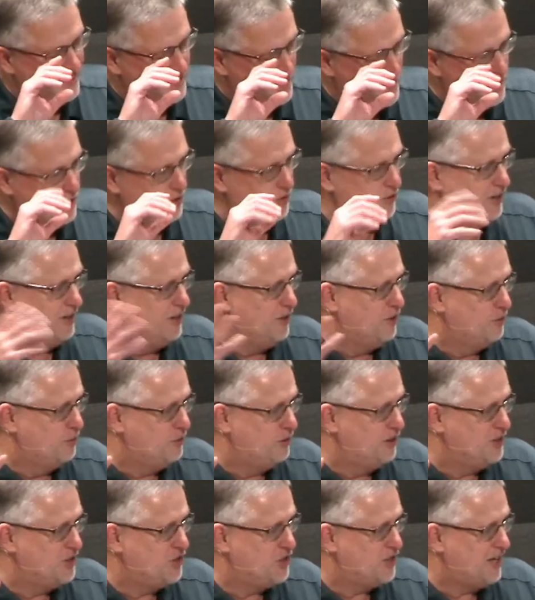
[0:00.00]
Now, you hear the
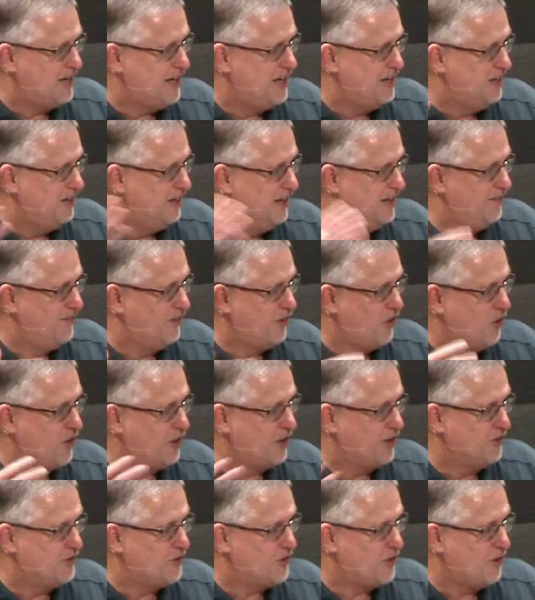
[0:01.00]
old cliche you live in
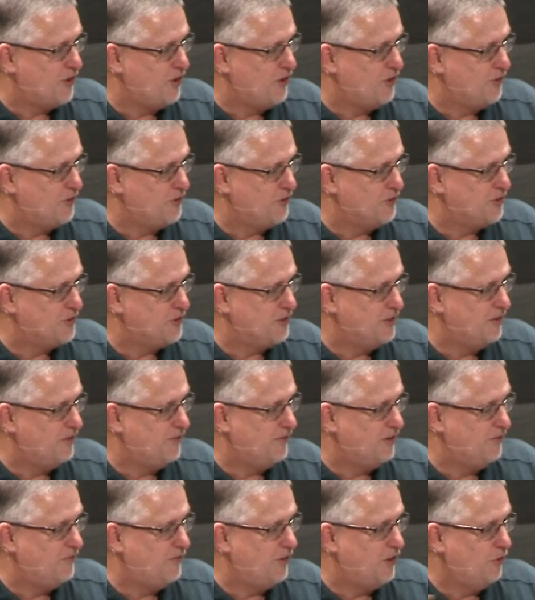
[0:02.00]
Arkansas, just
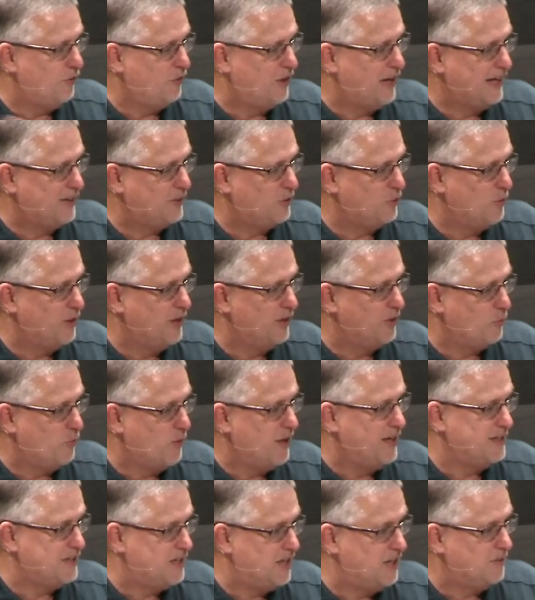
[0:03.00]
if you don't like the
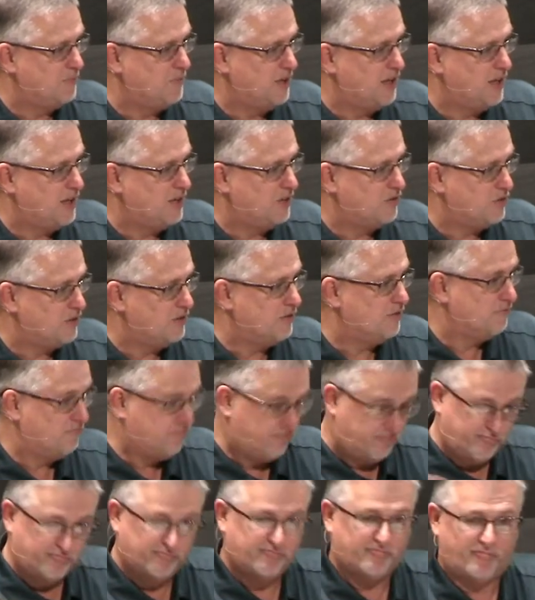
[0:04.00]
weather, wait 10 minutes.
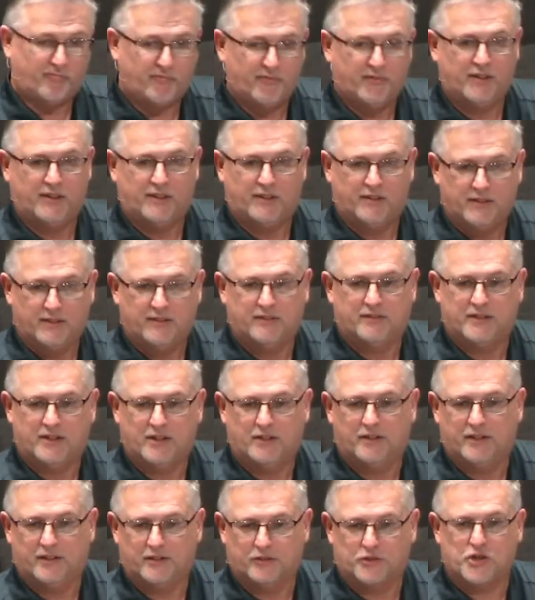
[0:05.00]

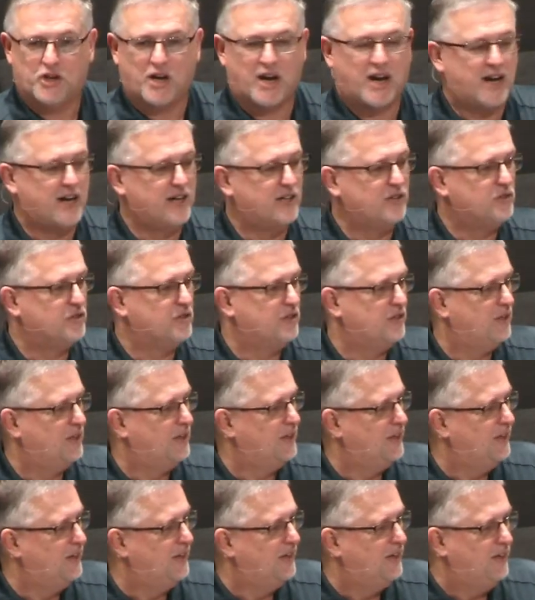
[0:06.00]
You know, it'll change.
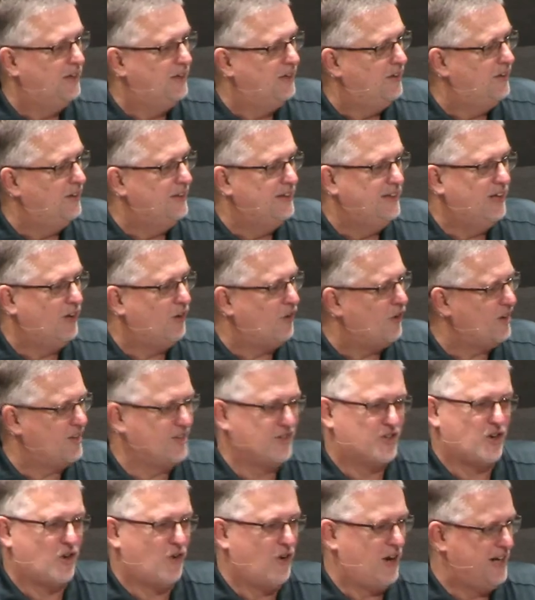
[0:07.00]
You know,
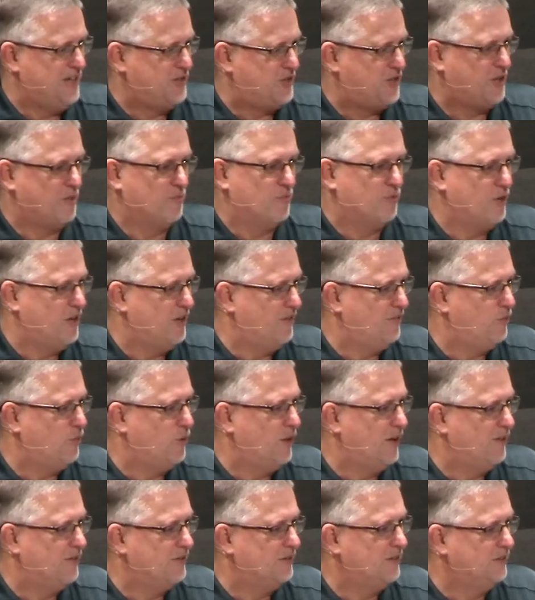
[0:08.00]
Arkansas has some
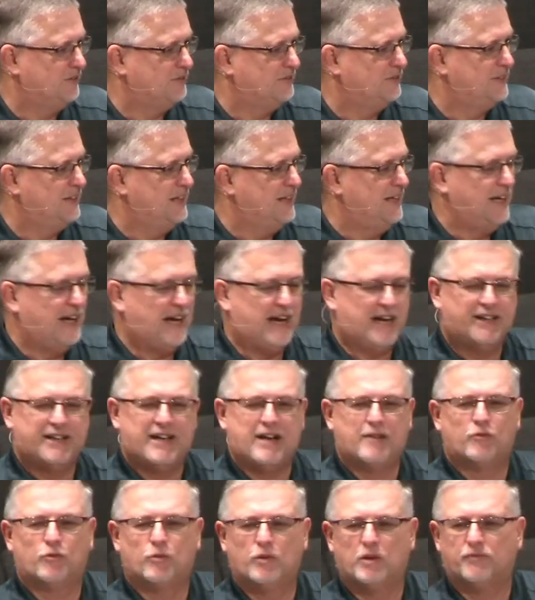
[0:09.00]
rough weather. i
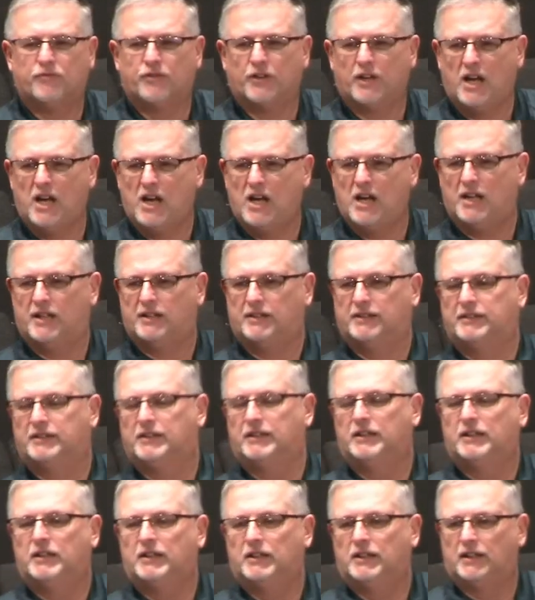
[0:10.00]
never will
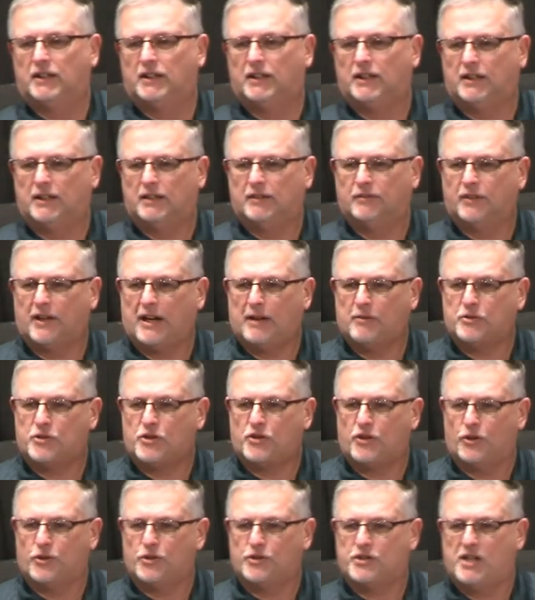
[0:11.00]
forget uh, when I
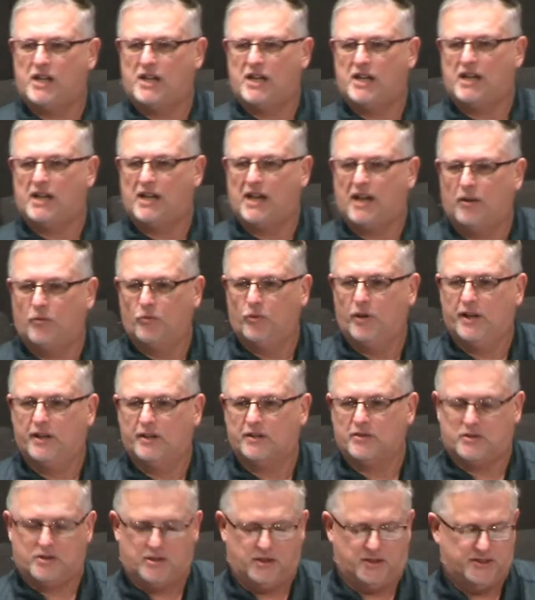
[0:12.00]
was 13, I
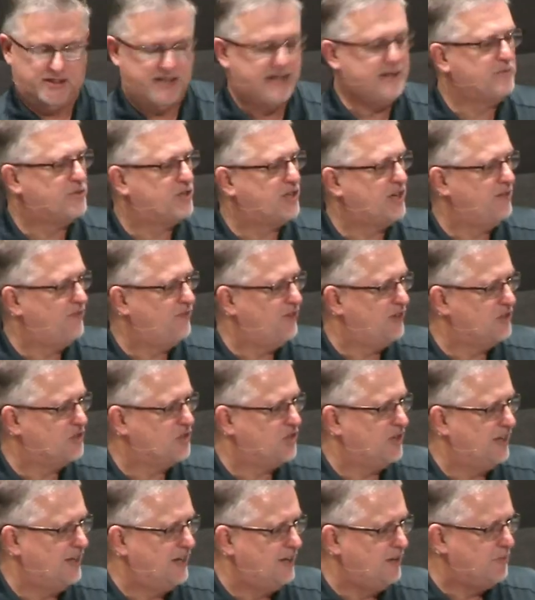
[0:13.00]
went uh, deep sea
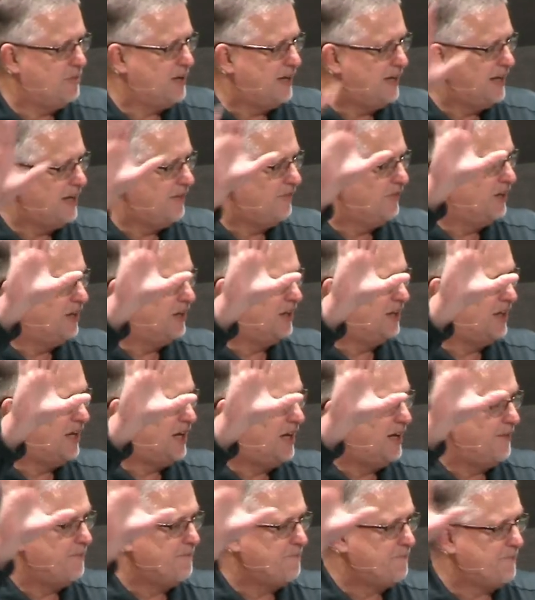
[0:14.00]
fishing. Anybody ever done
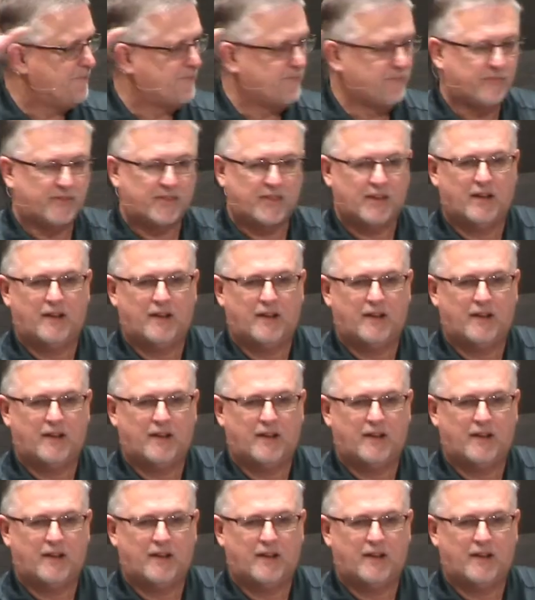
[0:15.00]
that?